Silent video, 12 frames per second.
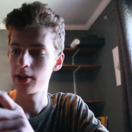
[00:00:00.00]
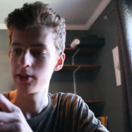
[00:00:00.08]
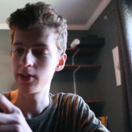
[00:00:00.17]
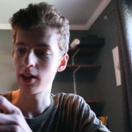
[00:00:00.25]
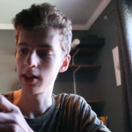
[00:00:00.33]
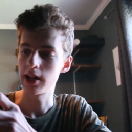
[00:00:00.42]

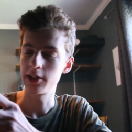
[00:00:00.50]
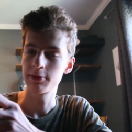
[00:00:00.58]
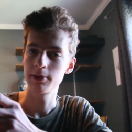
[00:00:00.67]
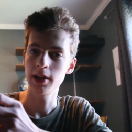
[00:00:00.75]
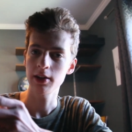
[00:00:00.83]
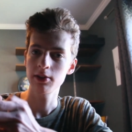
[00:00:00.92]
is a lens
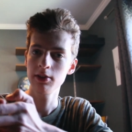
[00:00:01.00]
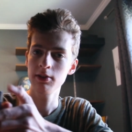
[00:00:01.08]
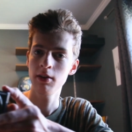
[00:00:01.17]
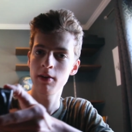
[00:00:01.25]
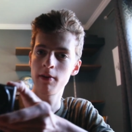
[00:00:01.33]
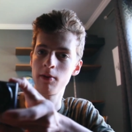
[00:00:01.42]

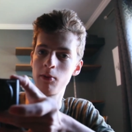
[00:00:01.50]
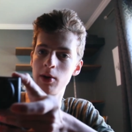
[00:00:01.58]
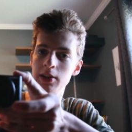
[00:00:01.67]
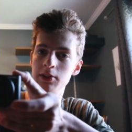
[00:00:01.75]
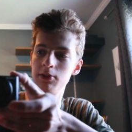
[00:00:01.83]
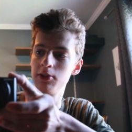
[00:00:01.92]
protector
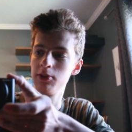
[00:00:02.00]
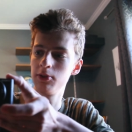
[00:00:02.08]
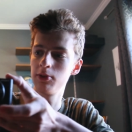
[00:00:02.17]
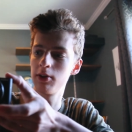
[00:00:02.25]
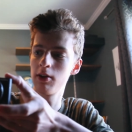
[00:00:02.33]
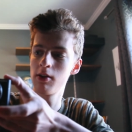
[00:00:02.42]
when you
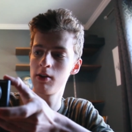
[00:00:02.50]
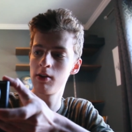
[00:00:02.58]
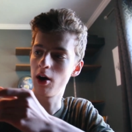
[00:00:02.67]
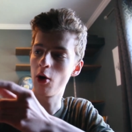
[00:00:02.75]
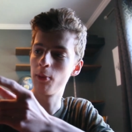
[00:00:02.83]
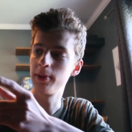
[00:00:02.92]
do
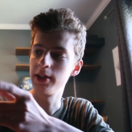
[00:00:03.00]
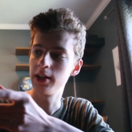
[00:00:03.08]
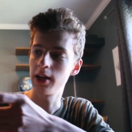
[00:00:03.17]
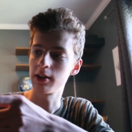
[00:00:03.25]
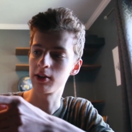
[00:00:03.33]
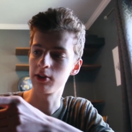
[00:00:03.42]
open
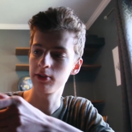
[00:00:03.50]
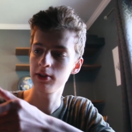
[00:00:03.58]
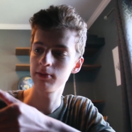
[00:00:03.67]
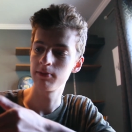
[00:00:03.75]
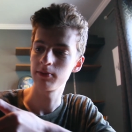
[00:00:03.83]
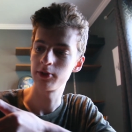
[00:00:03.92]
it and close
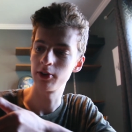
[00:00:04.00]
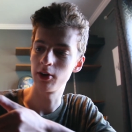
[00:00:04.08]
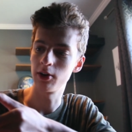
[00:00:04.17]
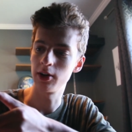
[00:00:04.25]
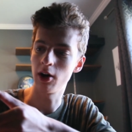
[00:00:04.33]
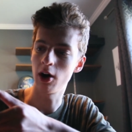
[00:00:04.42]
it.
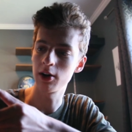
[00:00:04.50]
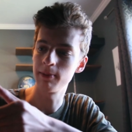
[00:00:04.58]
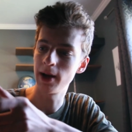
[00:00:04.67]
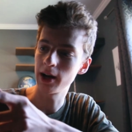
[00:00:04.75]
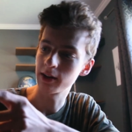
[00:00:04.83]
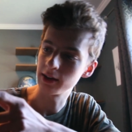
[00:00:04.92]
So it
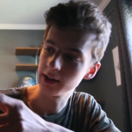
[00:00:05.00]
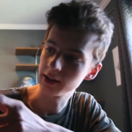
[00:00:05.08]
automatically